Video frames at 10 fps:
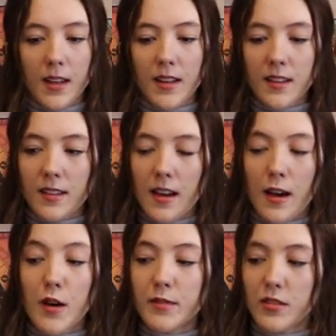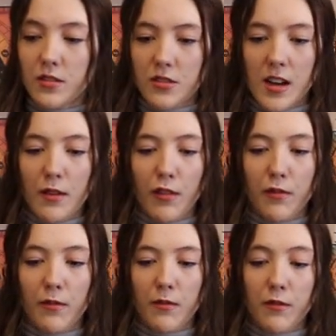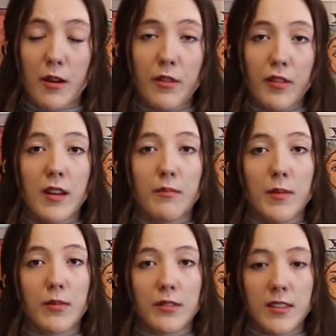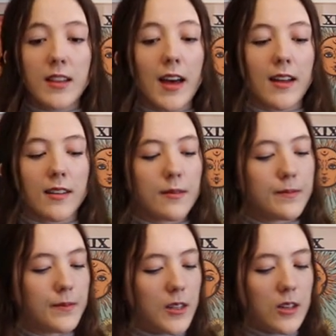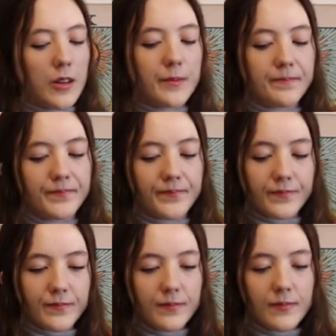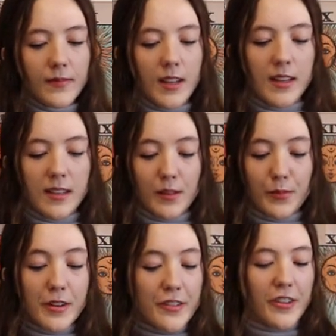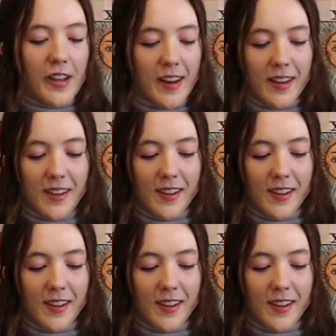And this helps you to shine from within. People see that, you know? It's appreciated.